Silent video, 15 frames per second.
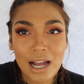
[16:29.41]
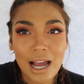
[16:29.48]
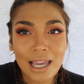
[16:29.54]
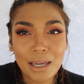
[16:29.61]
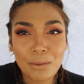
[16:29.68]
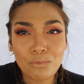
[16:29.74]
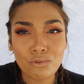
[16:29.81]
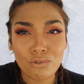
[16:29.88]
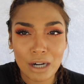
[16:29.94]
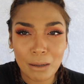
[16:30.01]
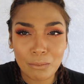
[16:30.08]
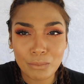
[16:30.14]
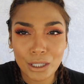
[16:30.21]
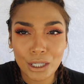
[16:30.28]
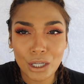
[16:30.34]
I am
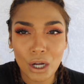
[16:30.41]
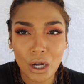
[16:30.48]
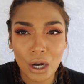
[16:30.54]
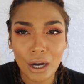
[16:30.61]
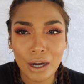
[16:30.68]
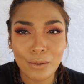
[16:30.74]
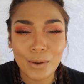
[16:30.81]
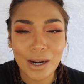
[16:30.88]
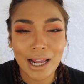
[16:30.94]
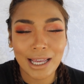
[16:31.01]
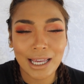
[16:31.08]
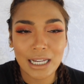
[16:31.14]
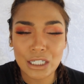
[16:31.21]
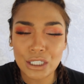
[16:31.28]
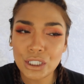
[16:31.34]
rambling on when I get